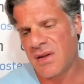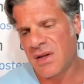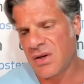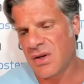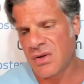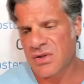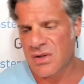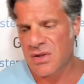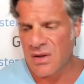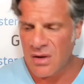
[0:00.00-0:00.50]

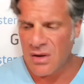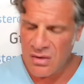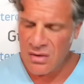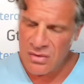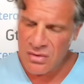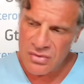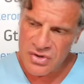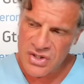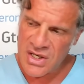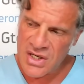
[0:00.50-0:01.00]
use
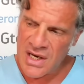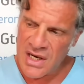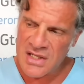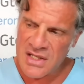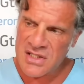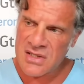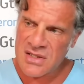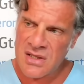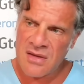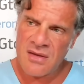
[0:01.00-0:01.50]
low
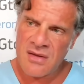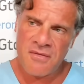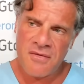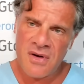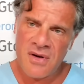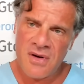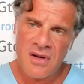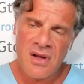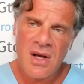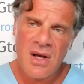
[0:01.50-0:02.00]
GH in the
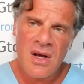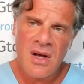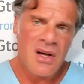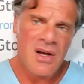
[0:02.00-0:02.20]
field.